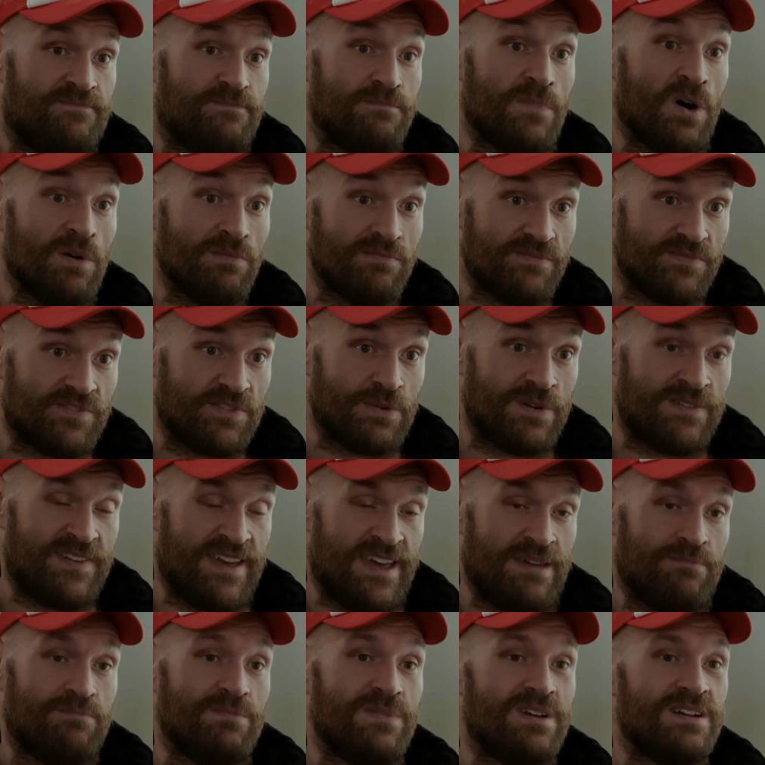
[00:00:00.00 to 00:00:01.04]
month with
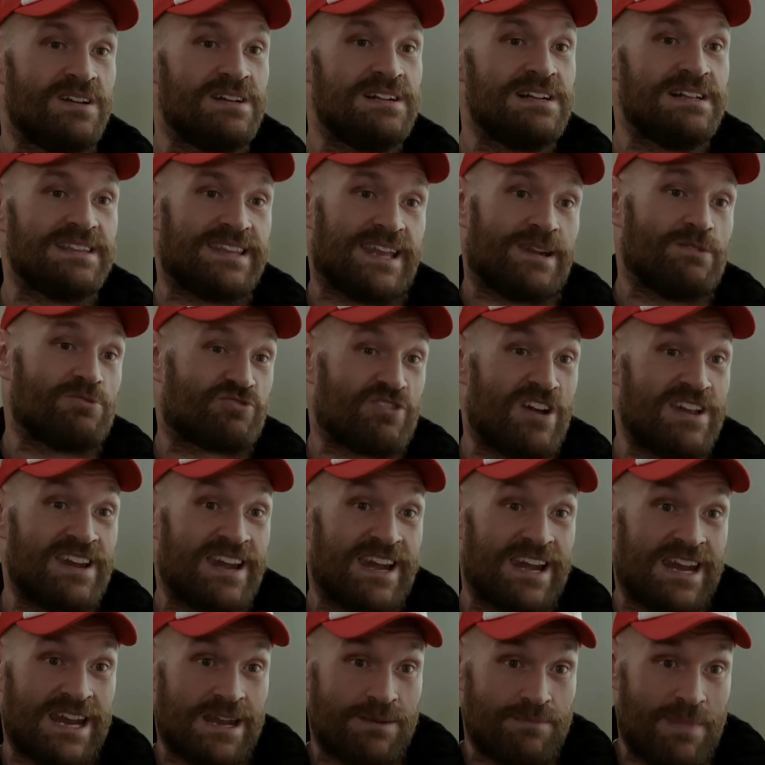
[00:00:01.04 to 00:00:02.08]
him. Then I was training
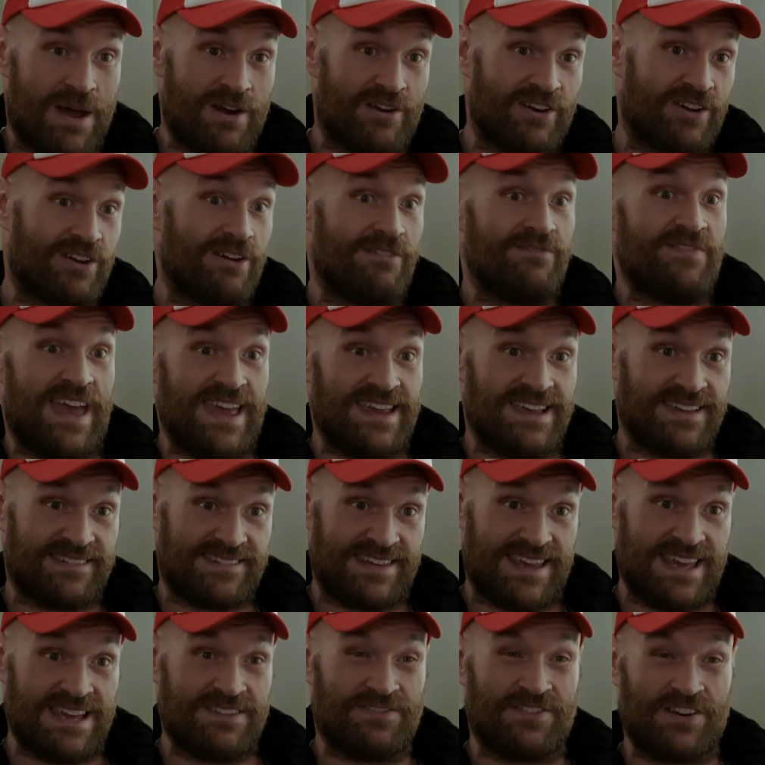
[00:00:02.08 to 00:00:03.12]
in America in Vegas
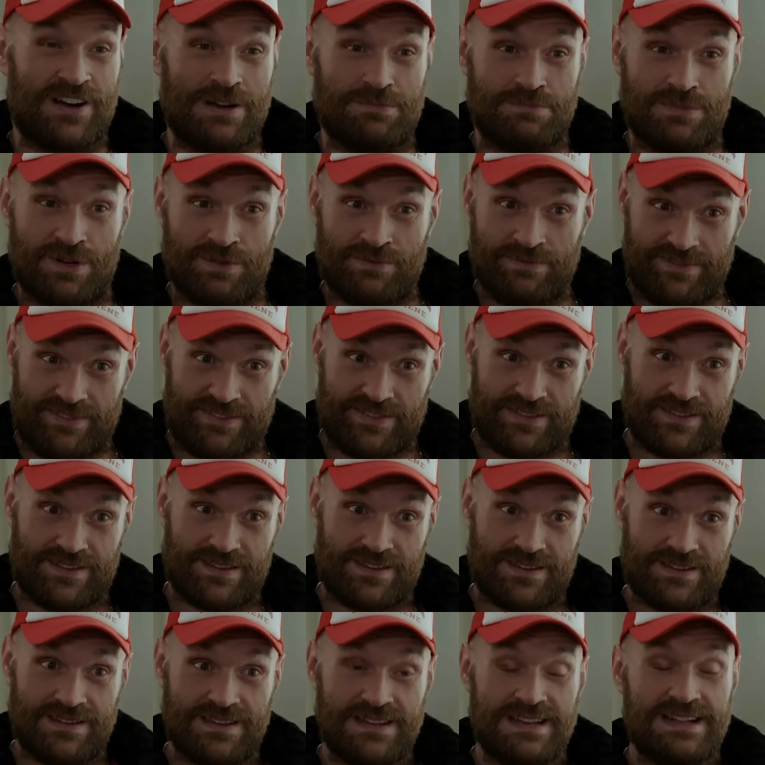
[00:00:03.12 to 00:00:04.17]
here for a month.
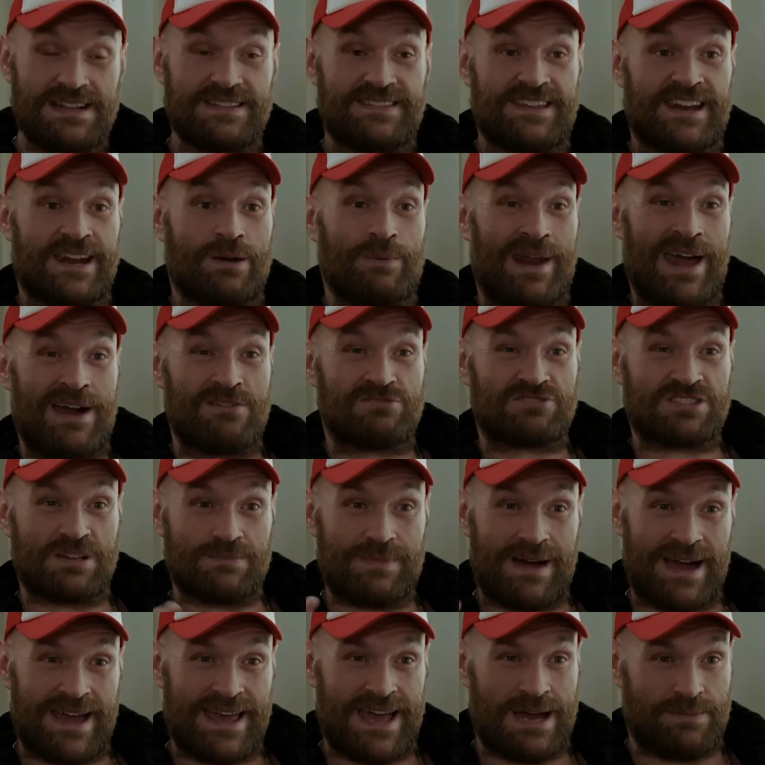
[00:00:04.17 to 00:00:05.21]
Then I went out to
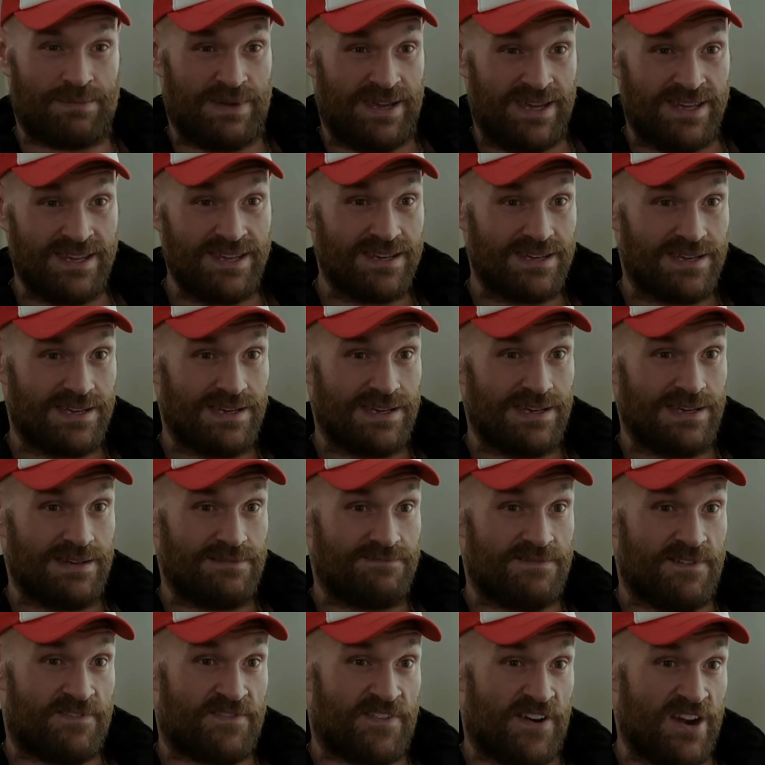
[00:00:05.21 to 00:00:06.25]
Miami
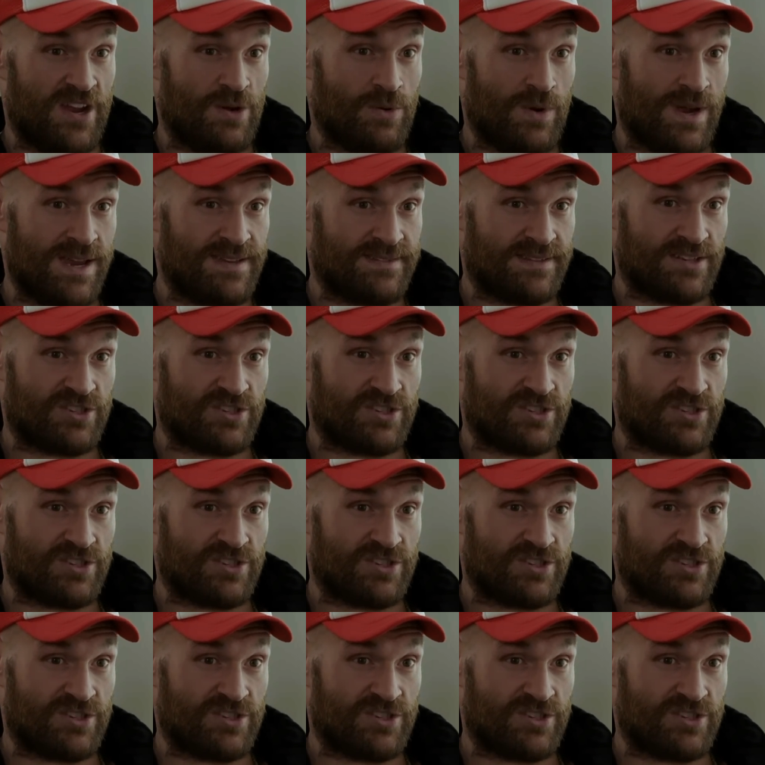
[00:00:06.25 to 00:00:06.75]
for 3 weeks